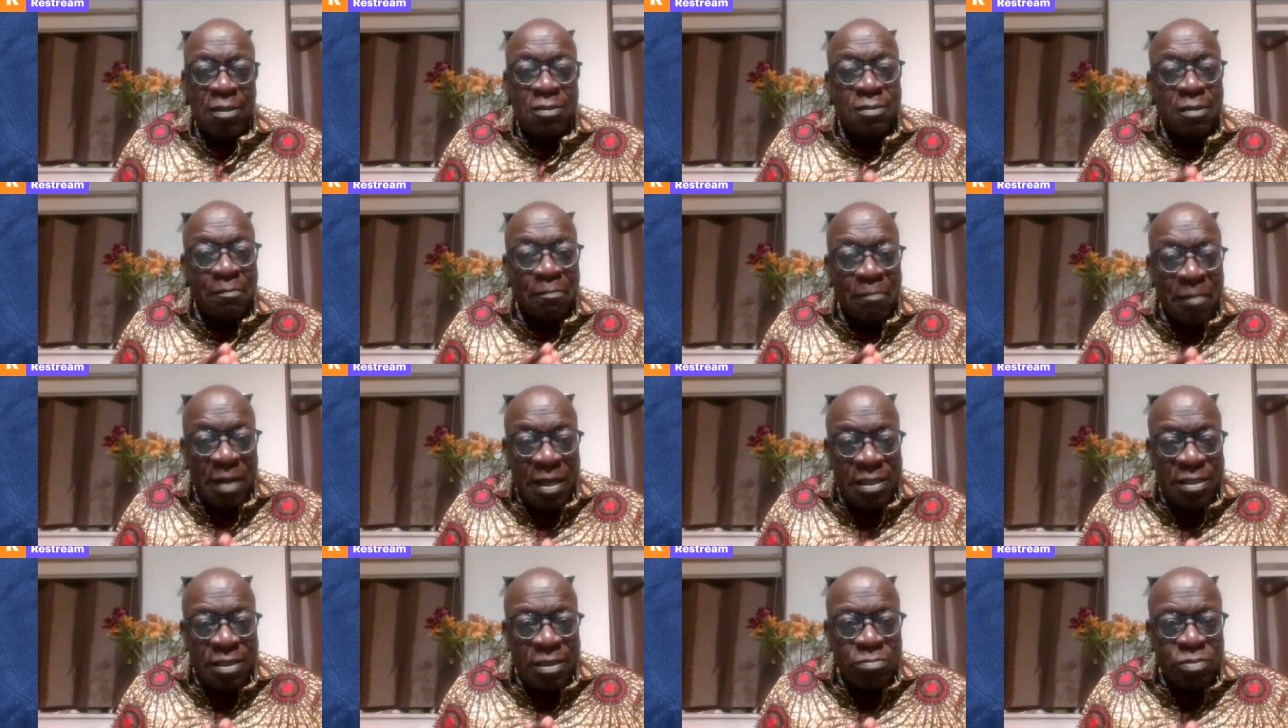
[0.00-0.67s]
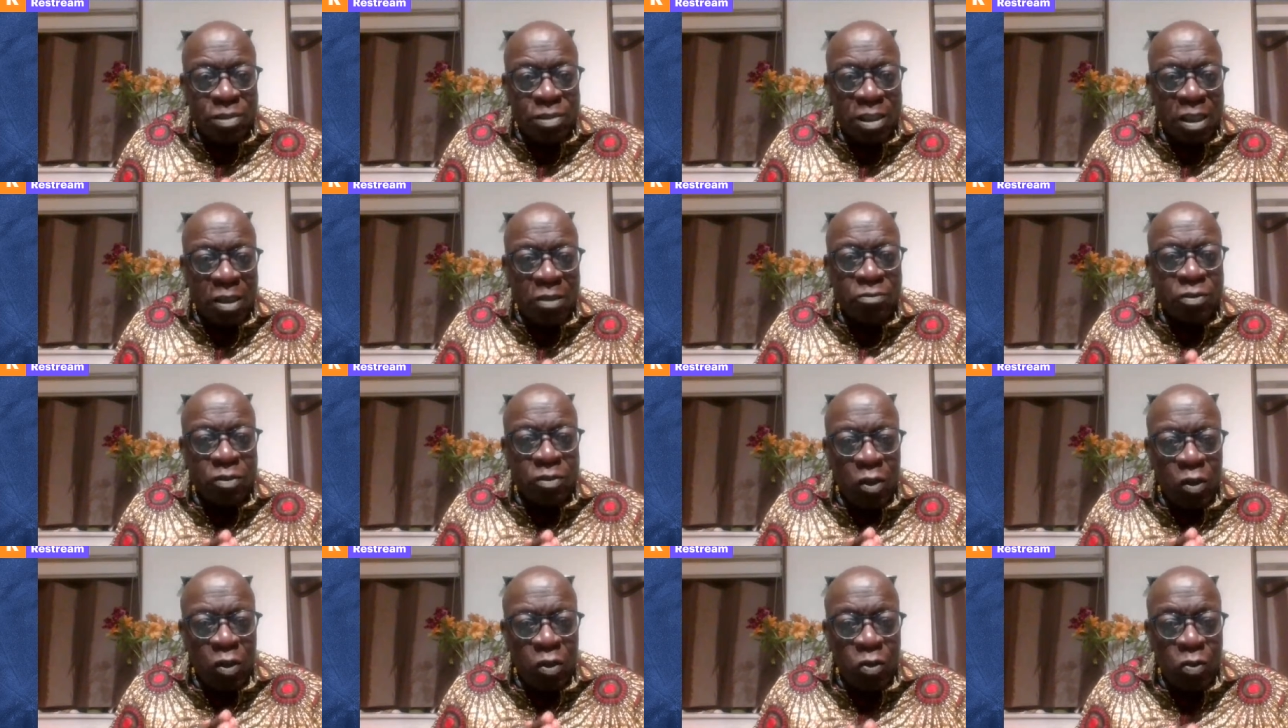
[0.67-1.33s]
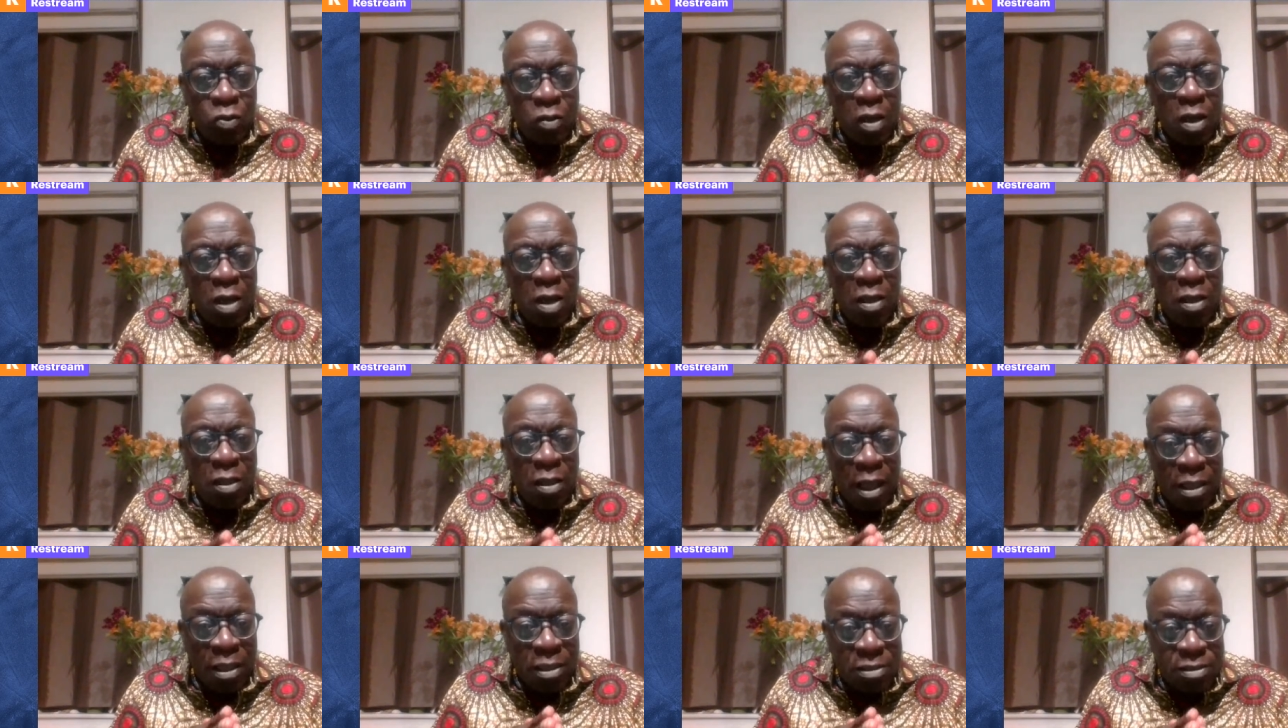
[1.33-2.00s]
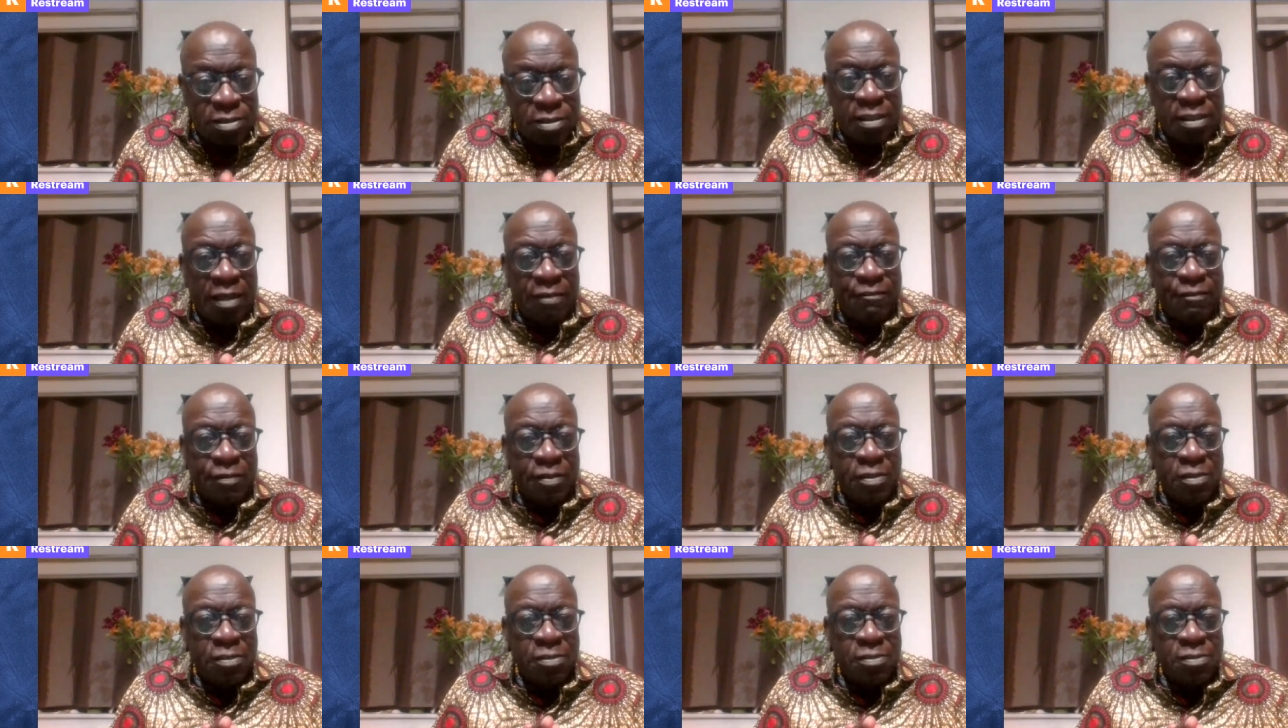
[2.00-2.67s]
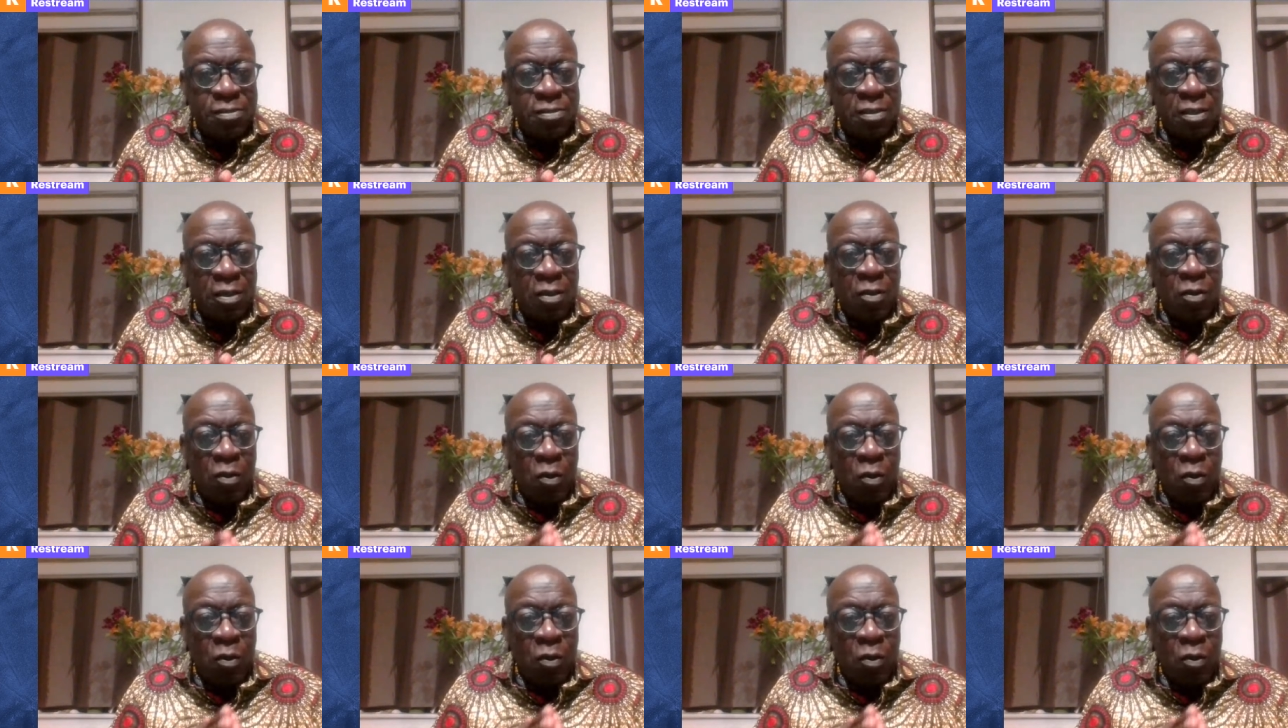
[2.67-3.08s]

to make themselves look like saviors,